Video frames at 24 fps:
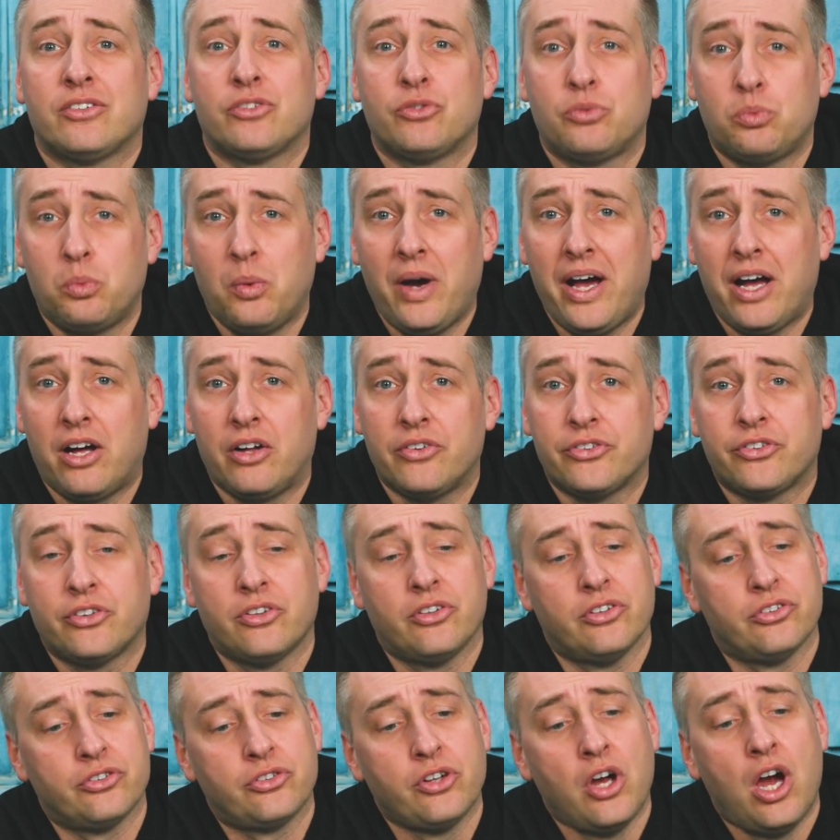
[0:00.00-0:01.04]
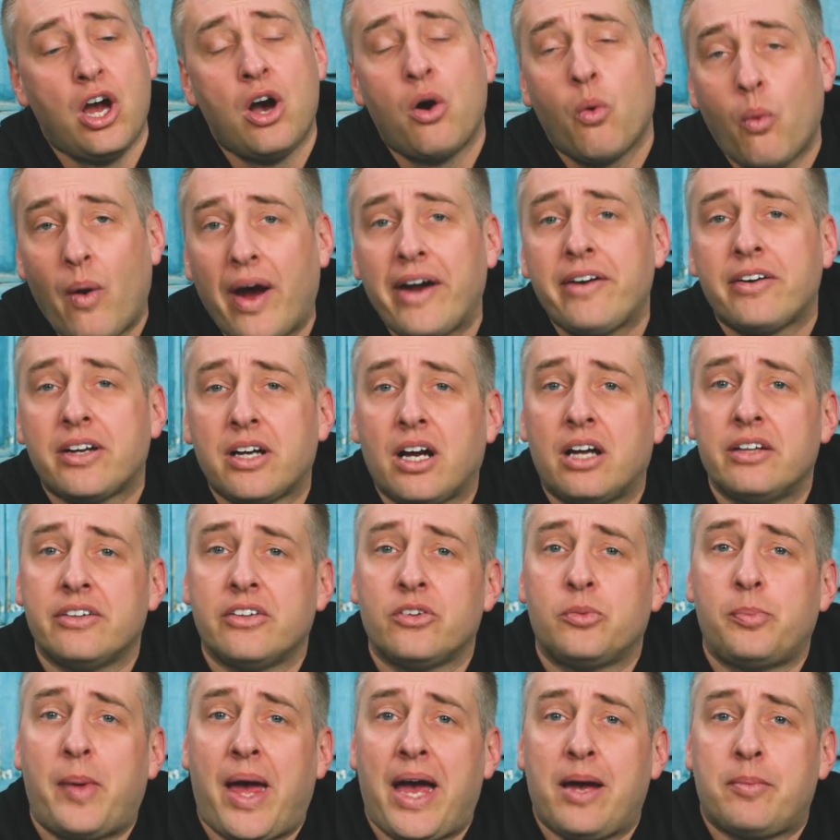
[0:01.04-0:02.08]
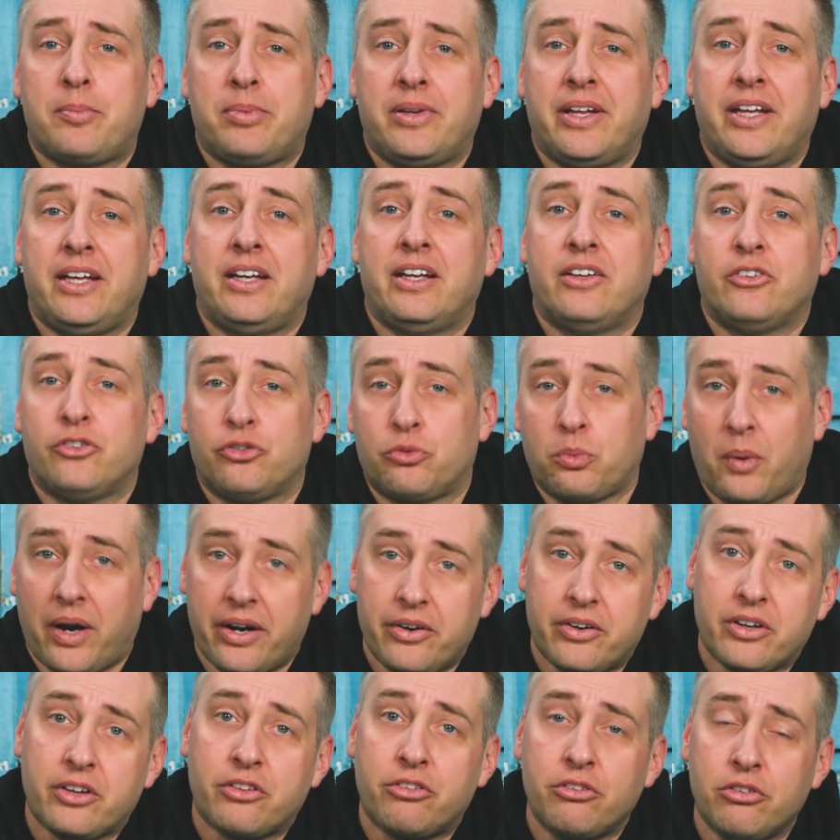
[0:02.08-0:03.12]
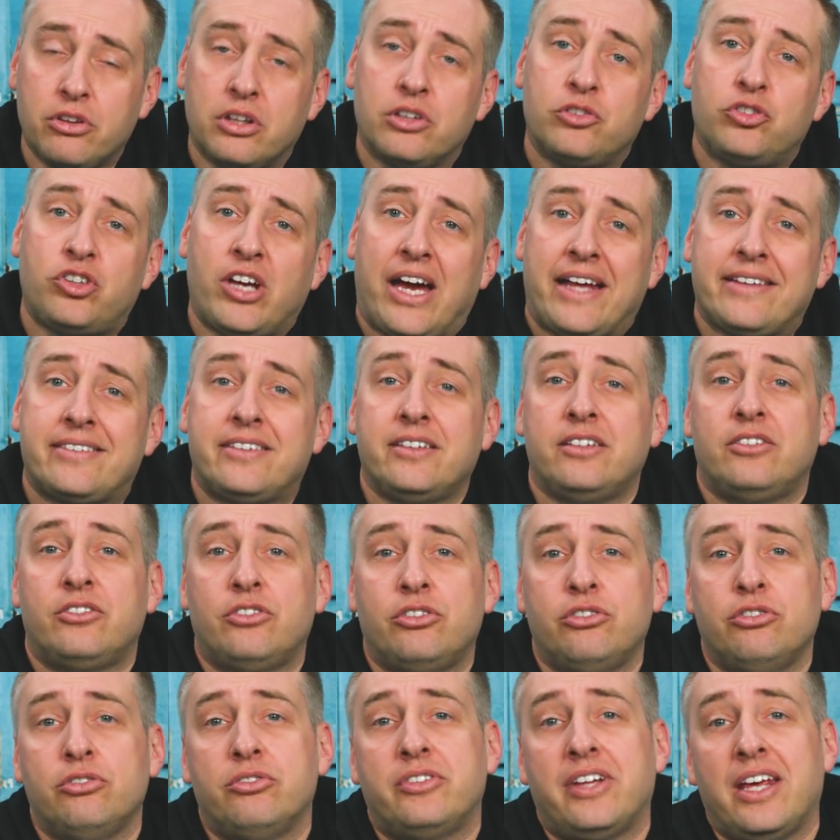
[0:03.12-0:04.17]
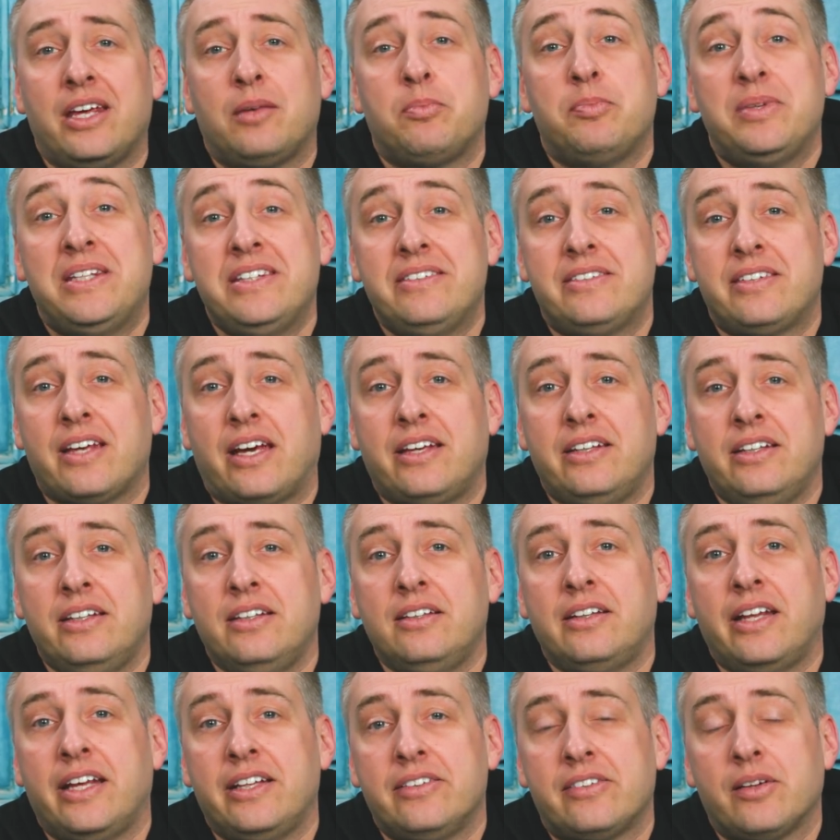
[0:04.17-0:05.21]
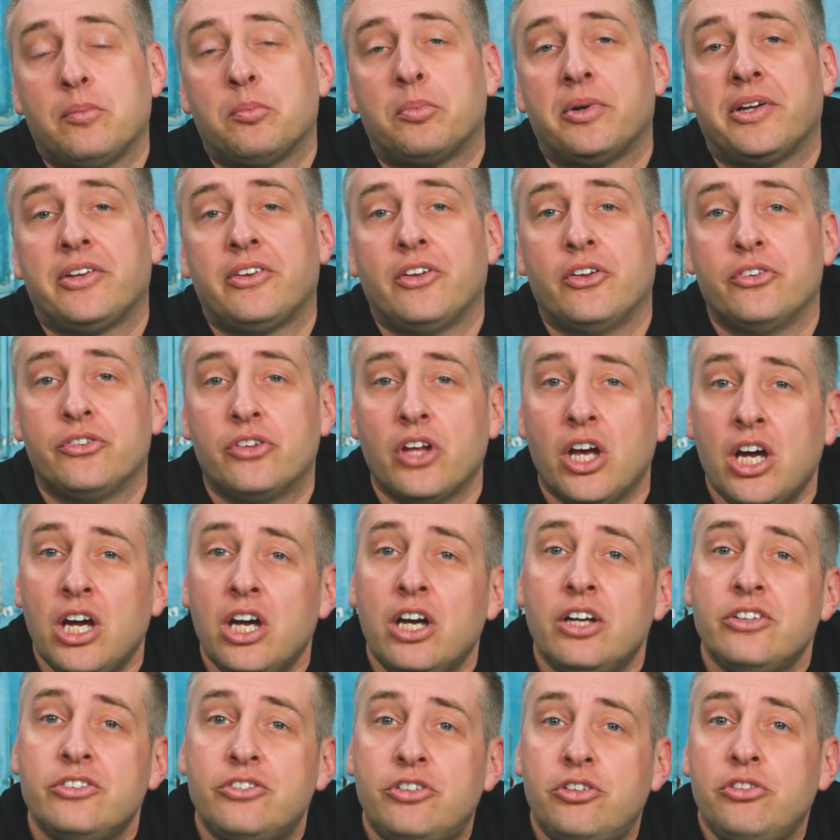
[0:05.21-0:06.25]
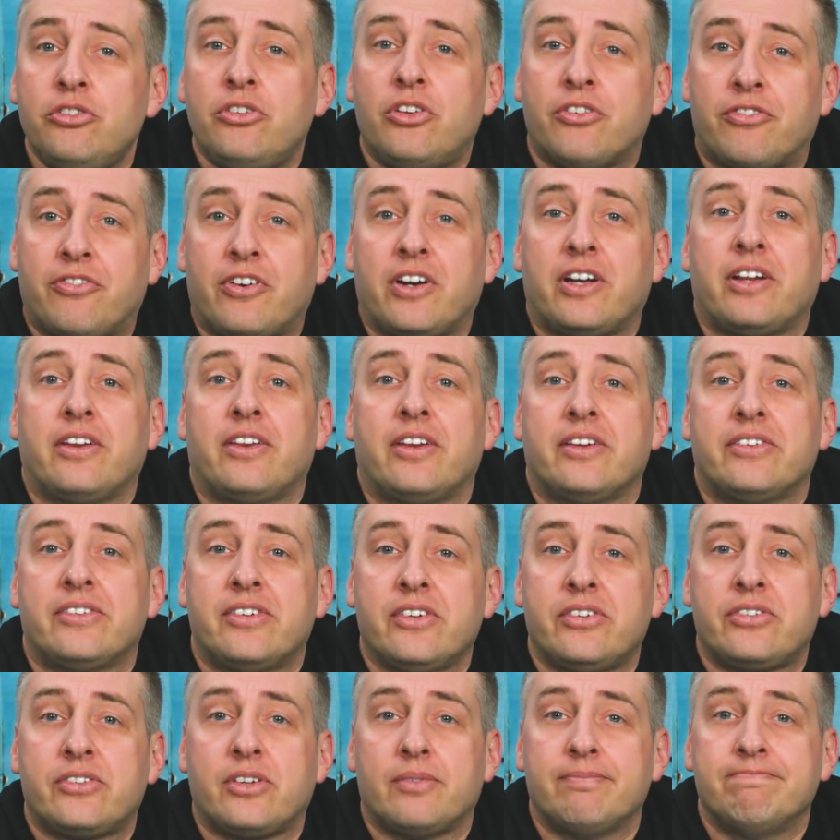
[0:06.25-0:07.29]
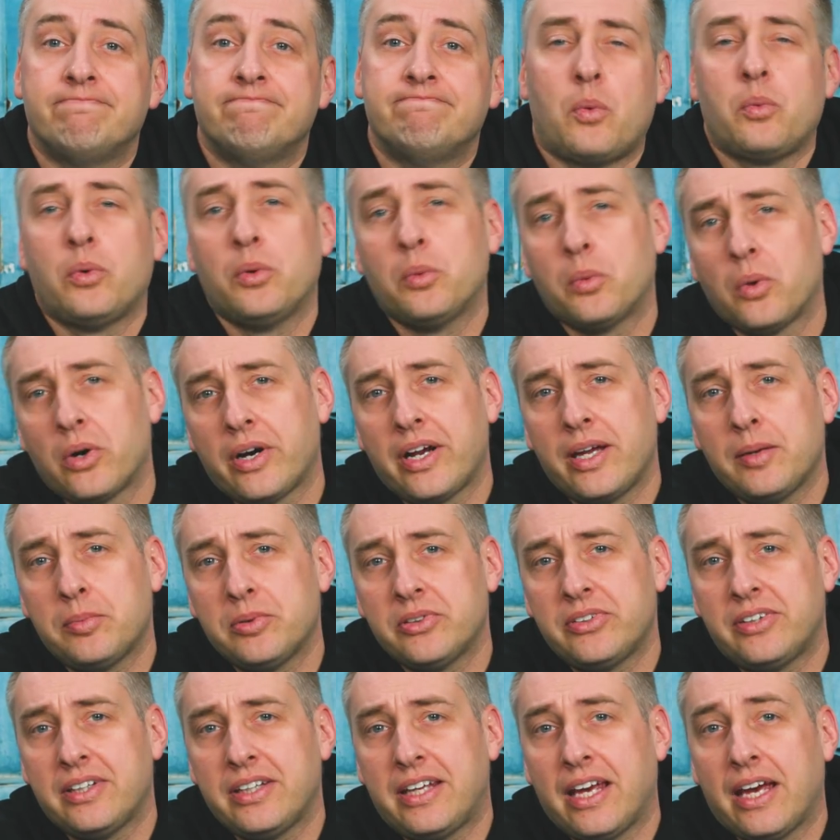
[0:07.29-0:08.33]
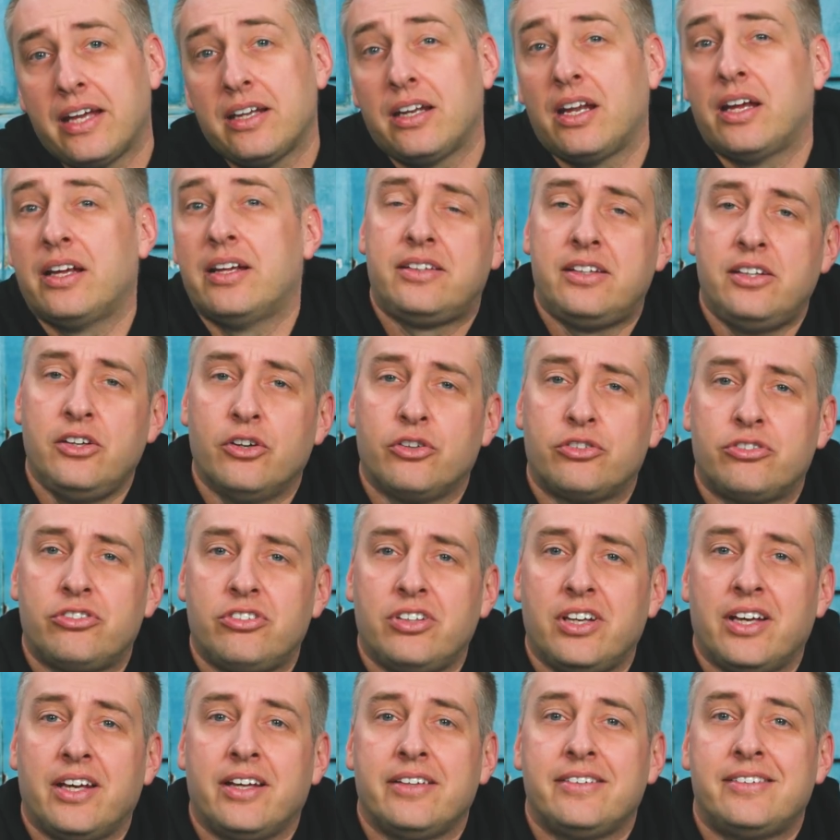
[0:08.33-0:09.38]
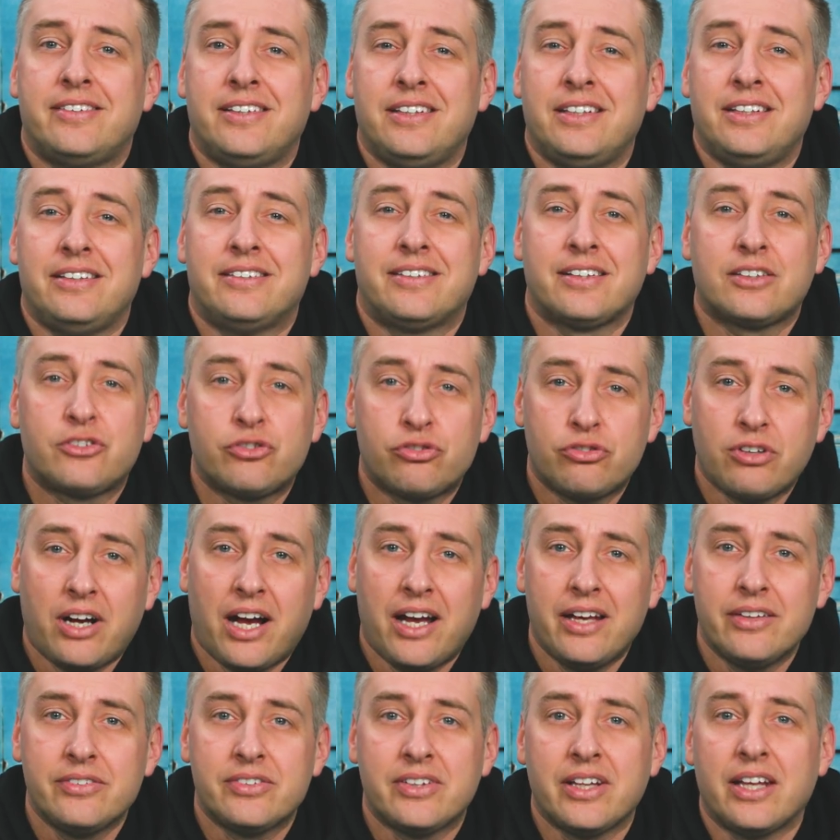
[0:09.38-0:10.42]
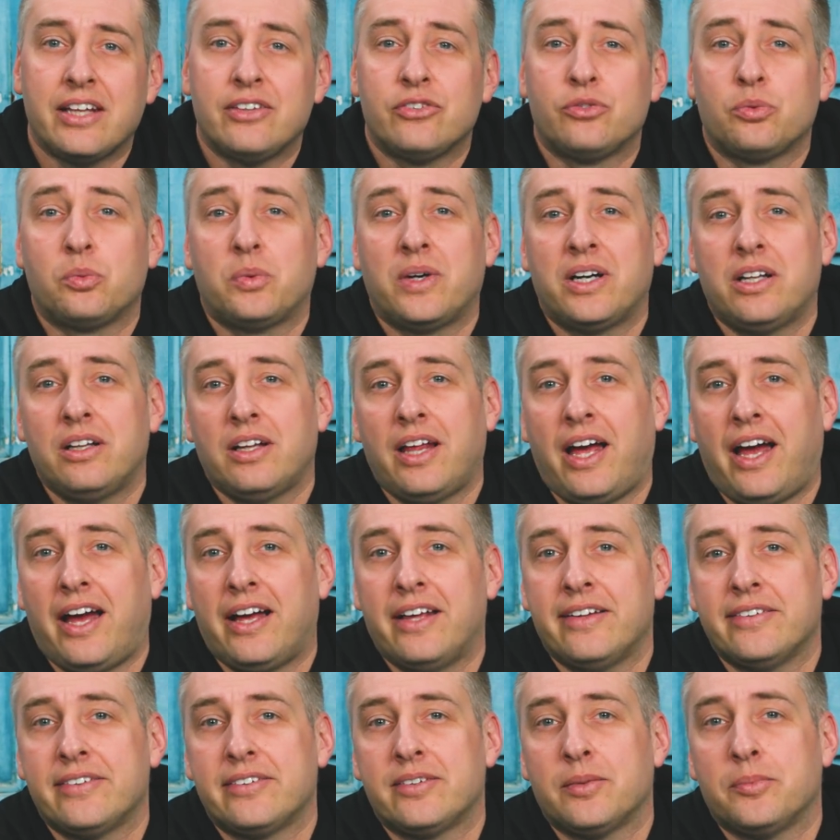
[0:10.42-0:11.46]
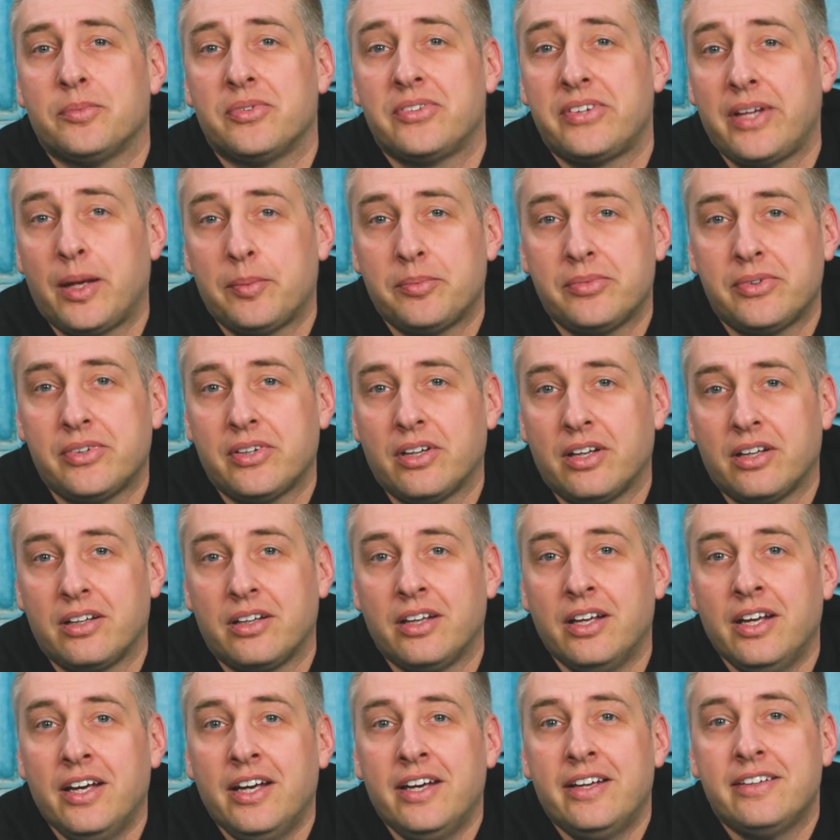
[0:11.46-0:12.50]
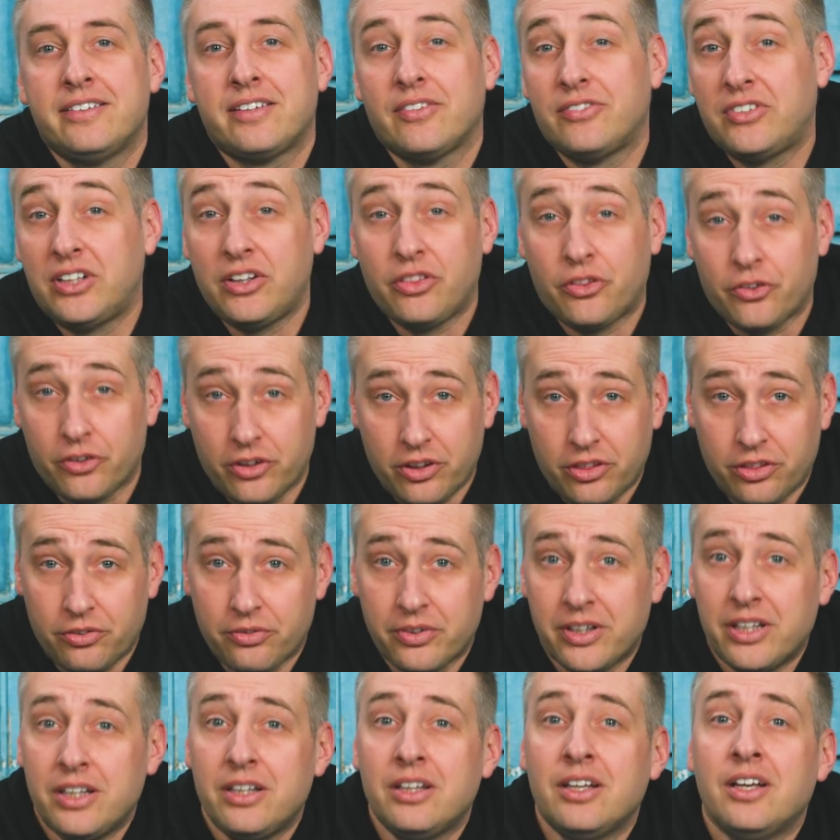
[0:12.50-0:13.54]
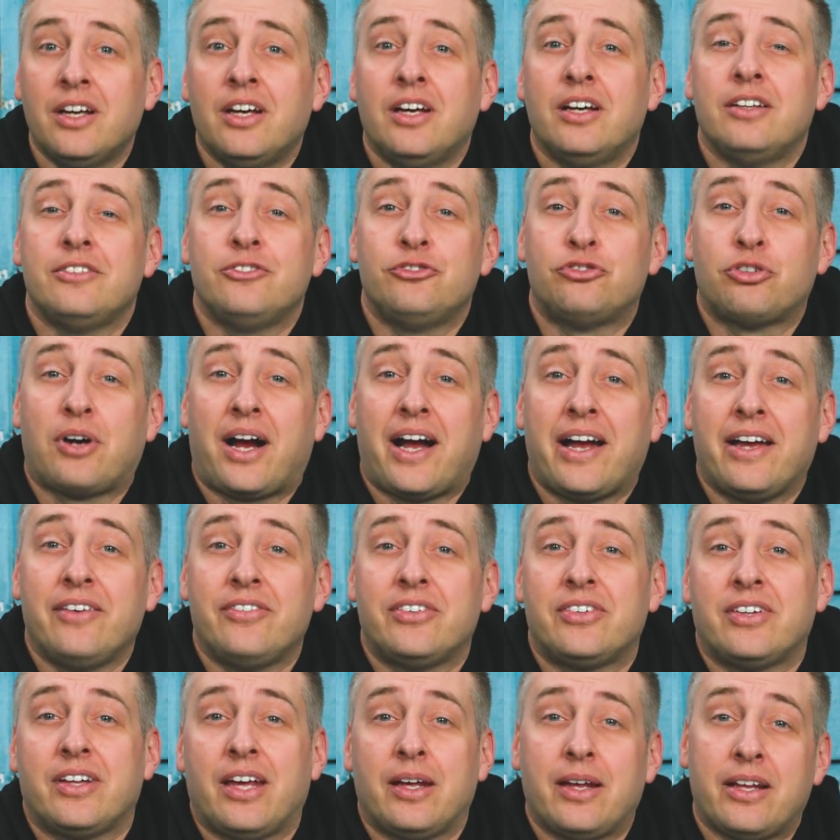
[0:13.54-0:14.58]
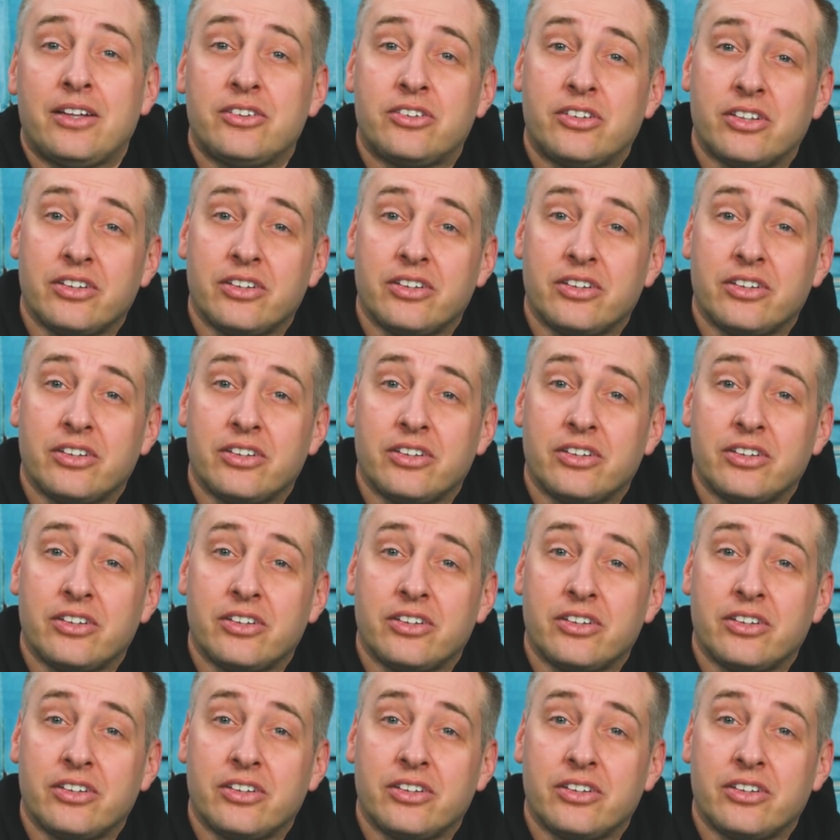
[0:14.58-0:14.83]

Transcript: as well. So there's wiring on this backplane and there's wiring through the chassis to take PCIe lanes and bring those to the front of the system we were able to get Kioxia CD6 drives as well as some Samsung 1733 drives eh,